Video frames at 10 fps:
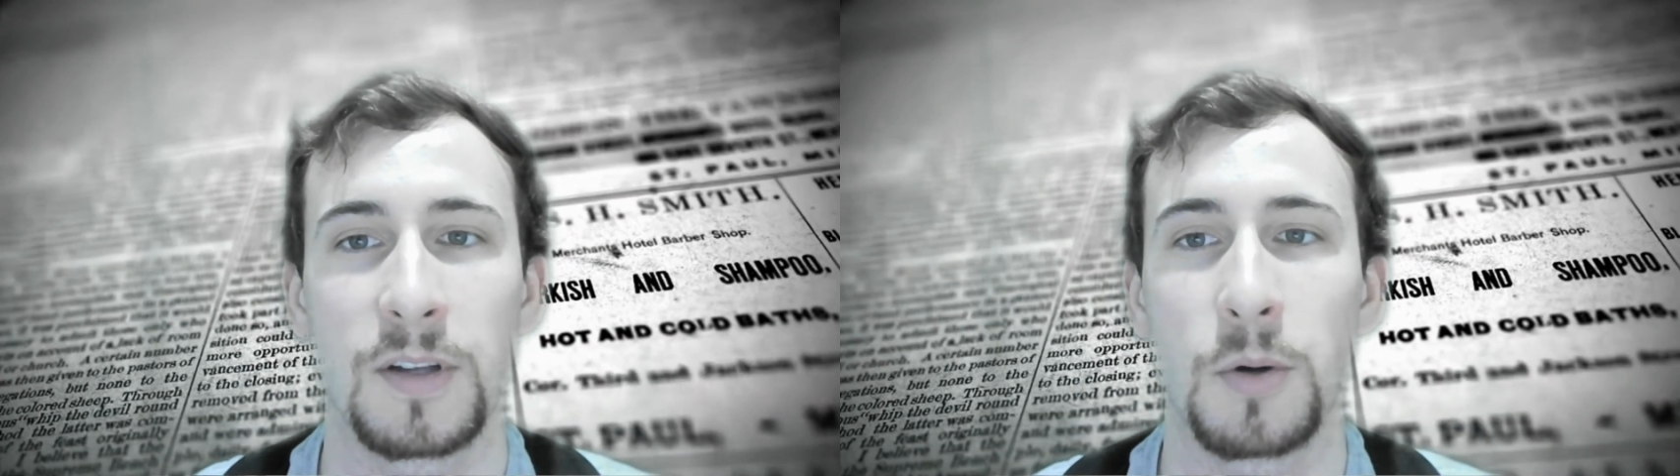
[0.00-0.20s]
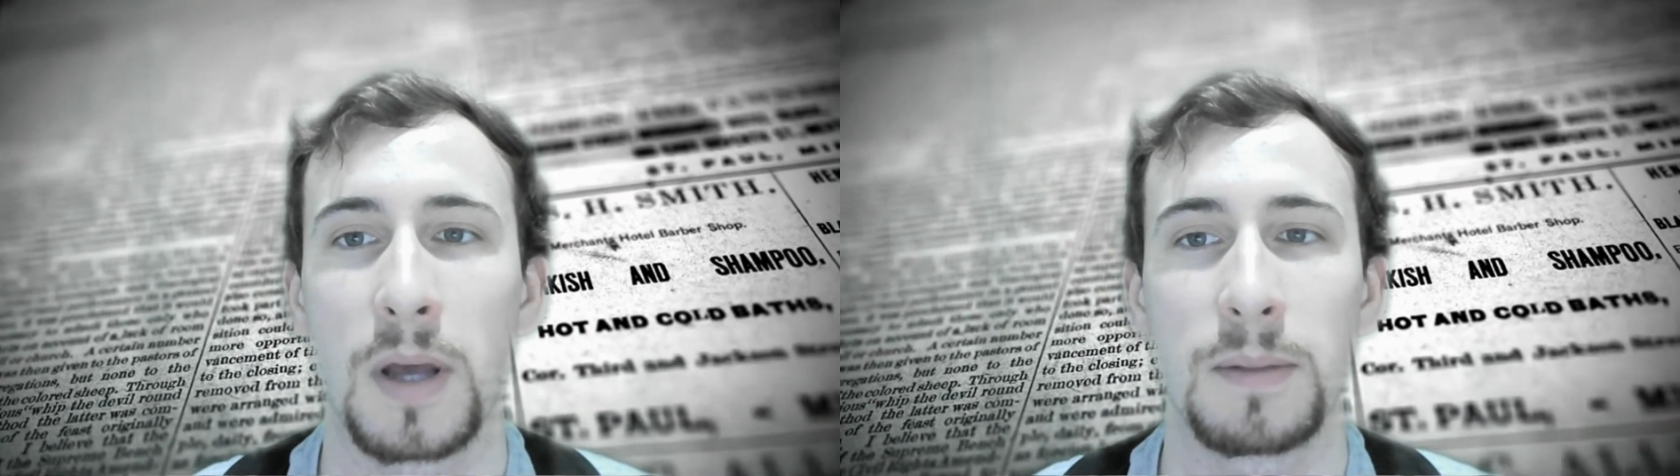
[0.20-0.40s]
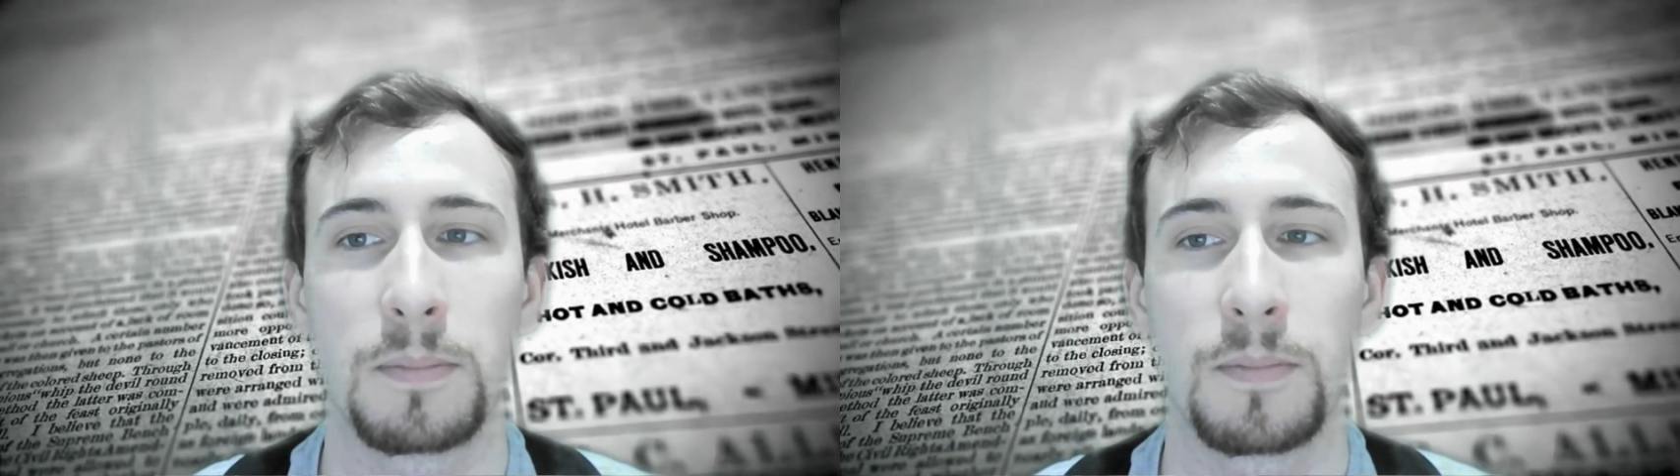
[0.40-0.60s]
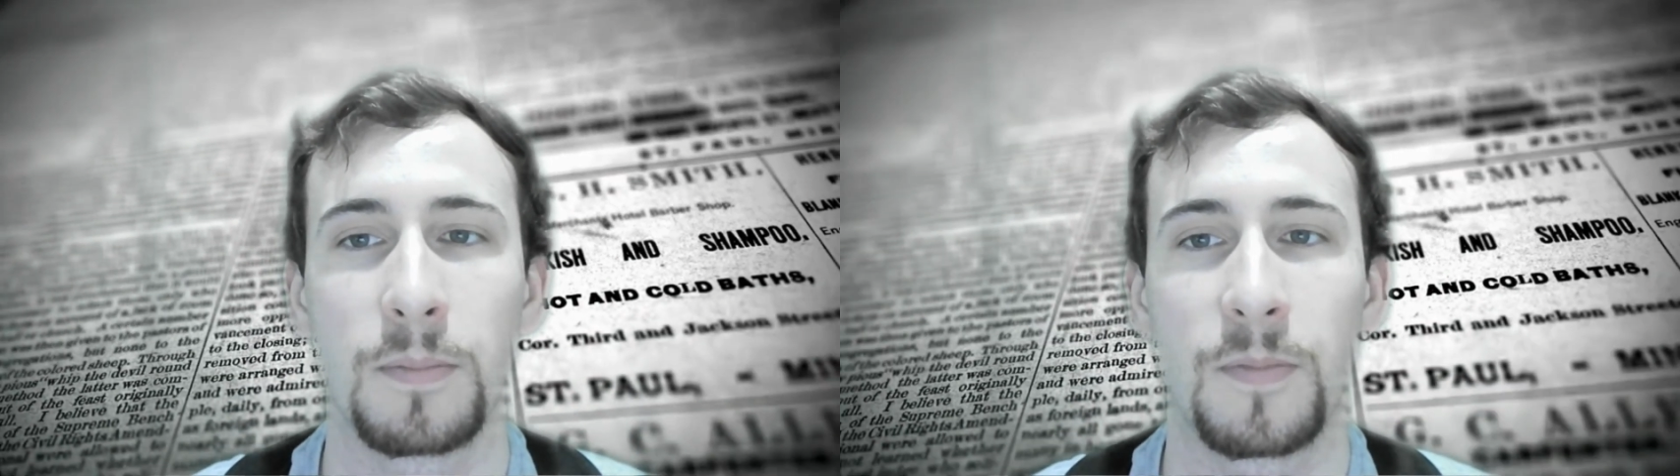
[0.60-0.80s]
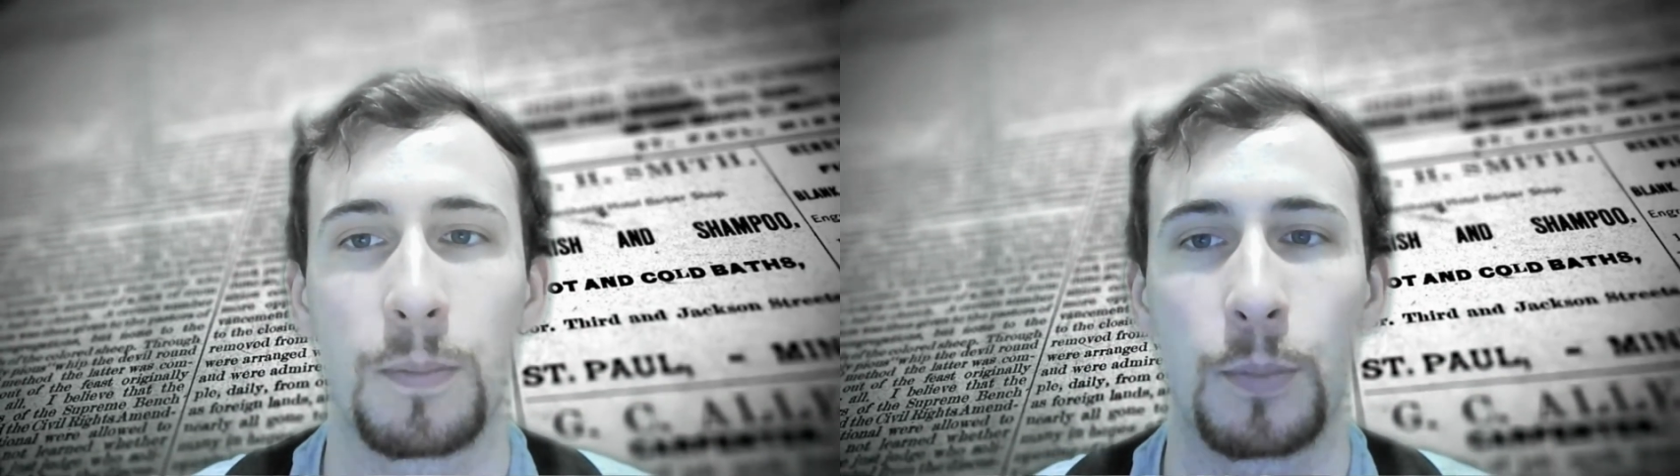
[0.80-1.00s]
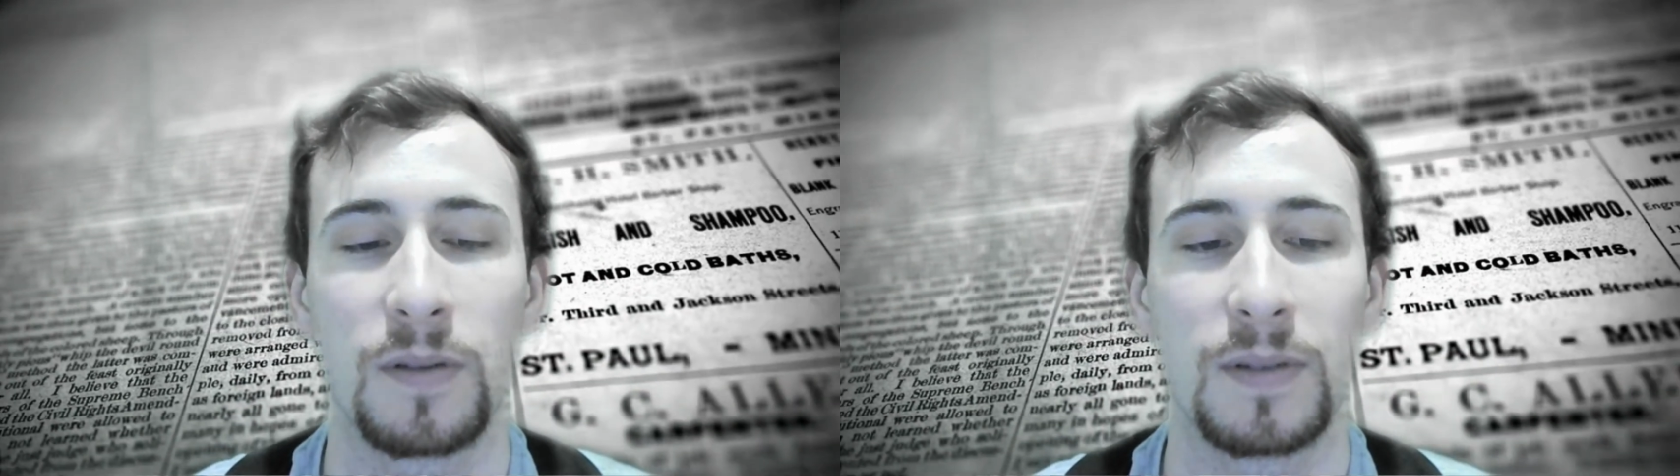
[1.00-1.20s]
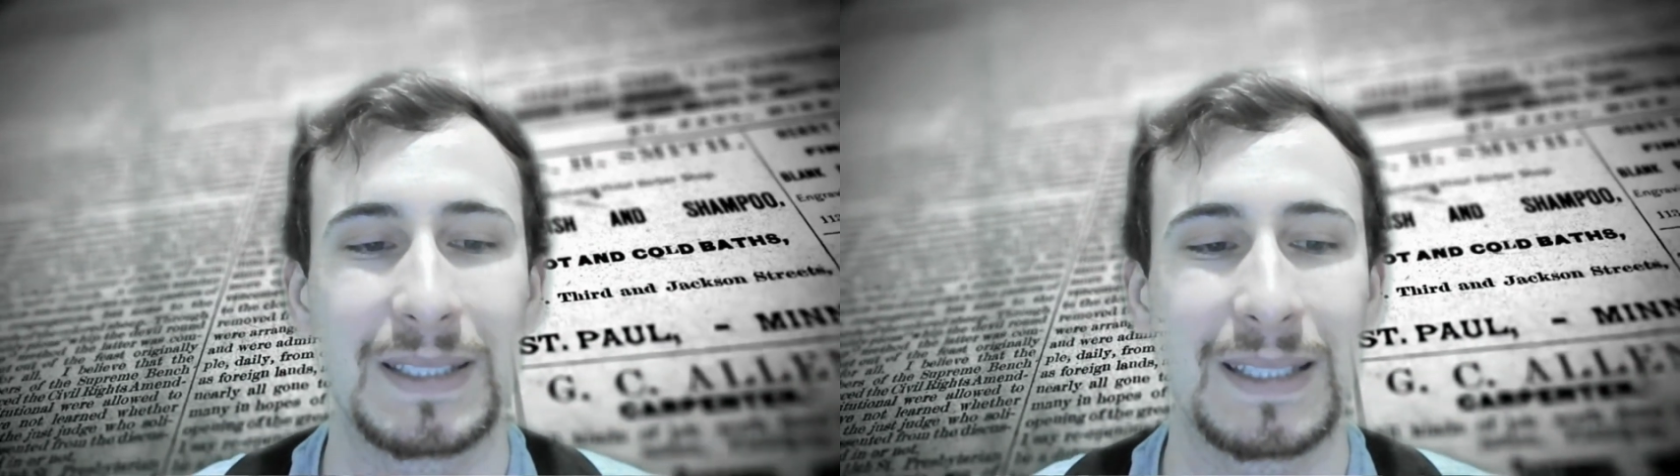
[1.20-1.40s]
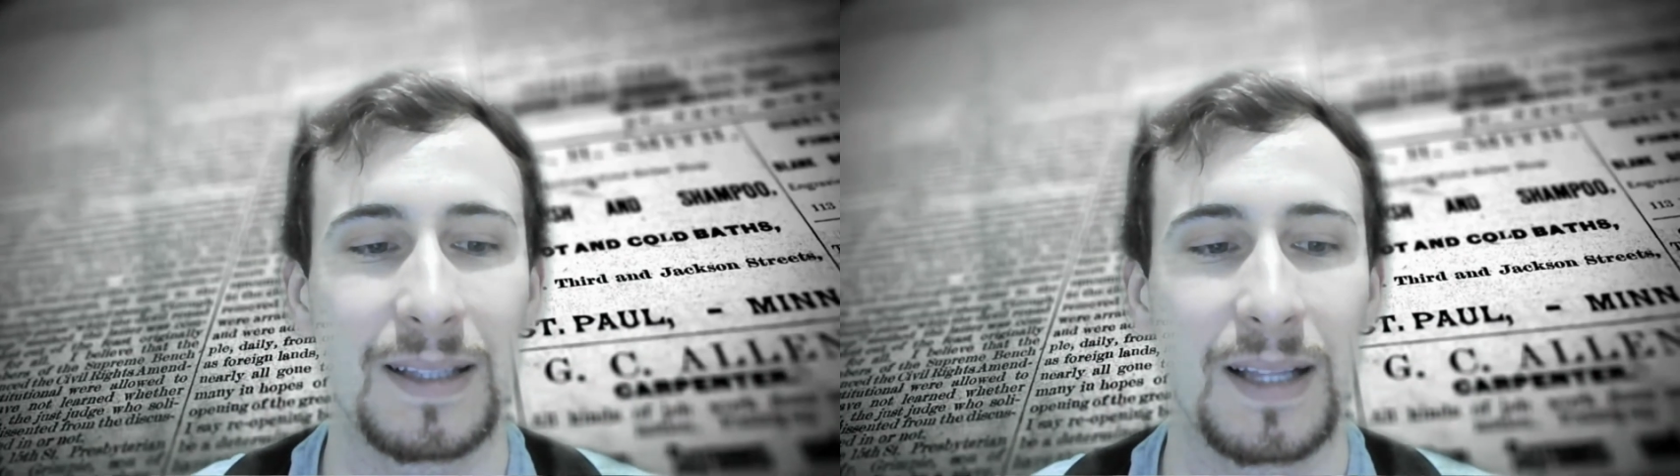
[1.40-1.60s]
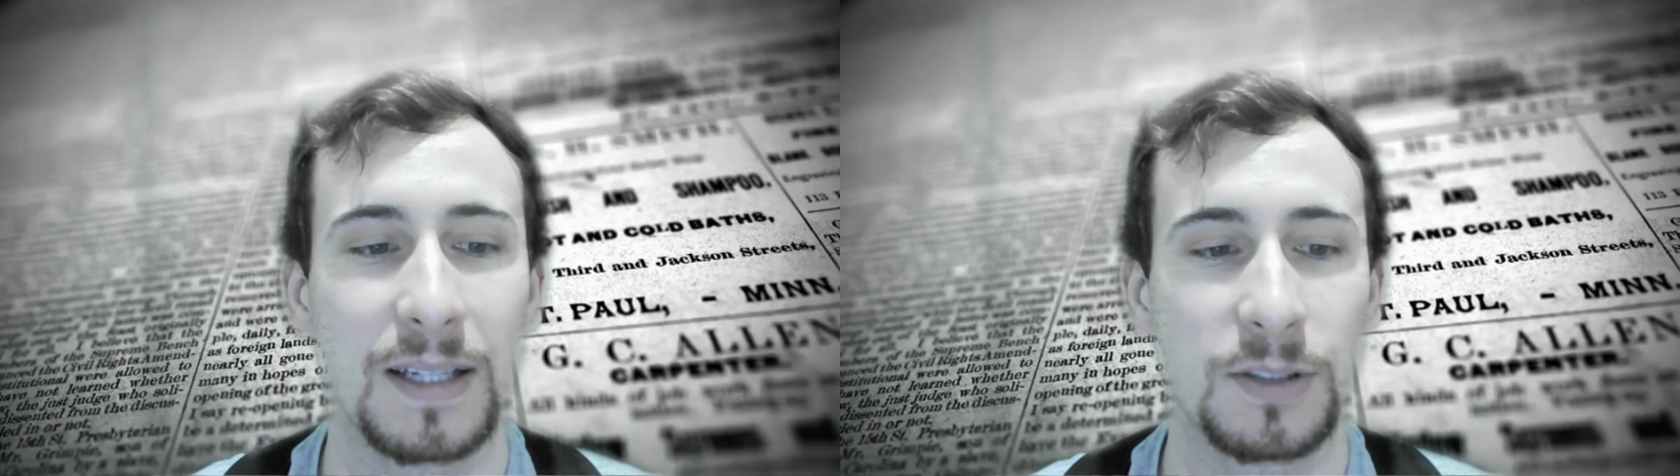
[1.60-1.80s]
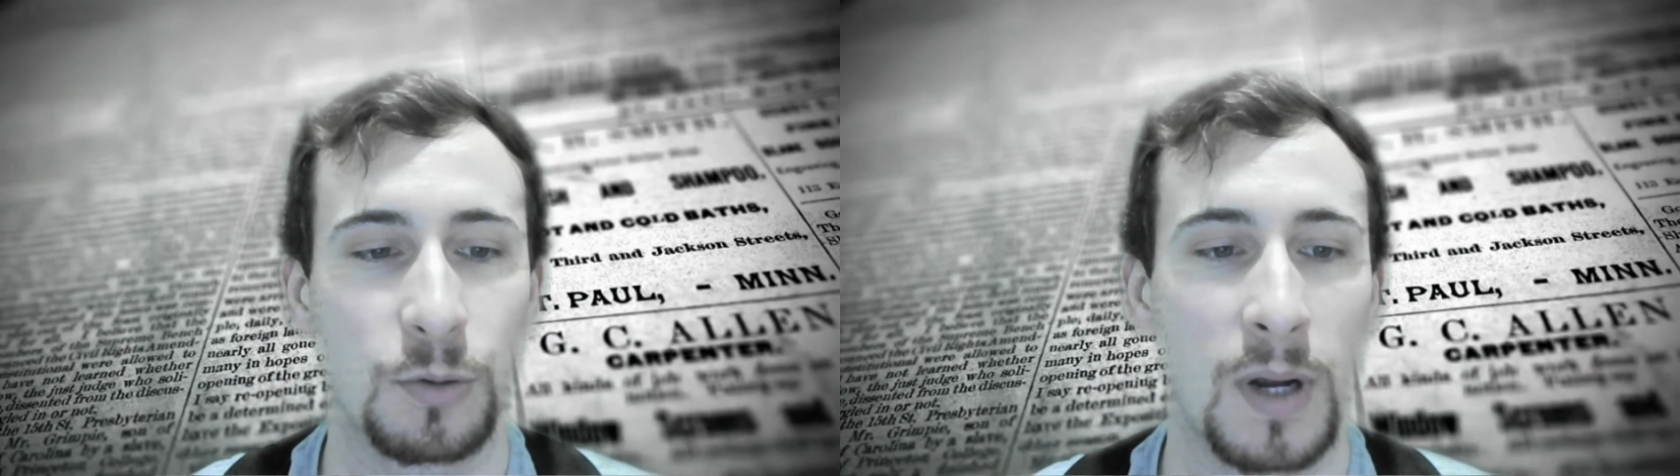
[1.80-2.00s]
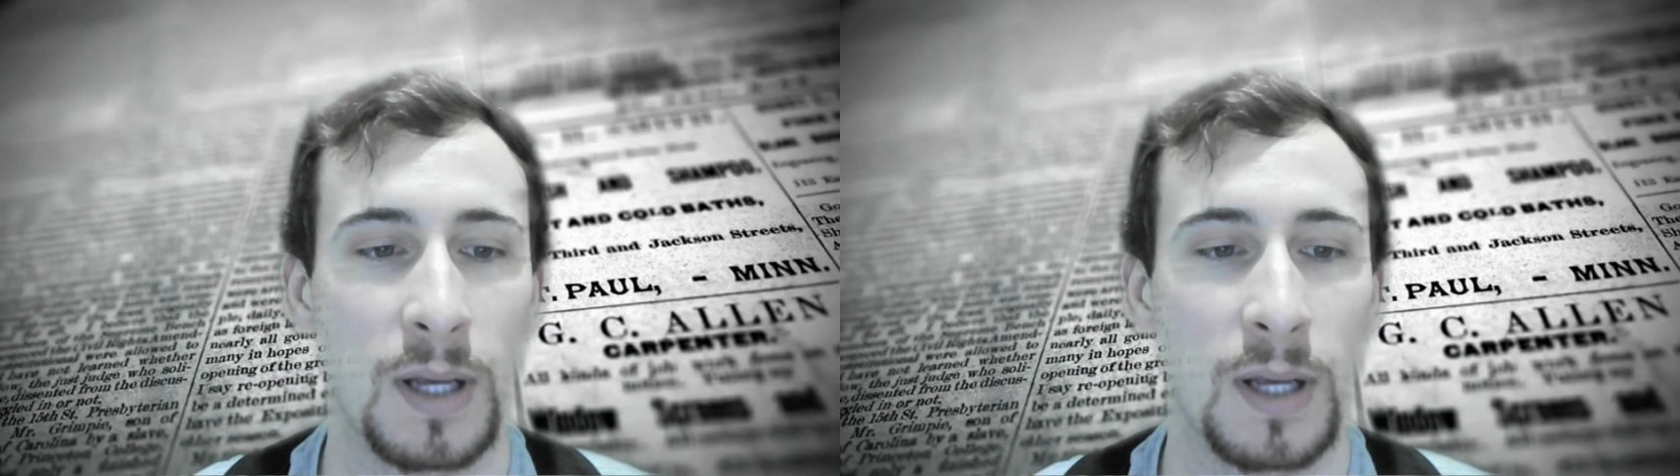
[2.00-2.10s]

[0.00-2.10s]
that you had previously laid to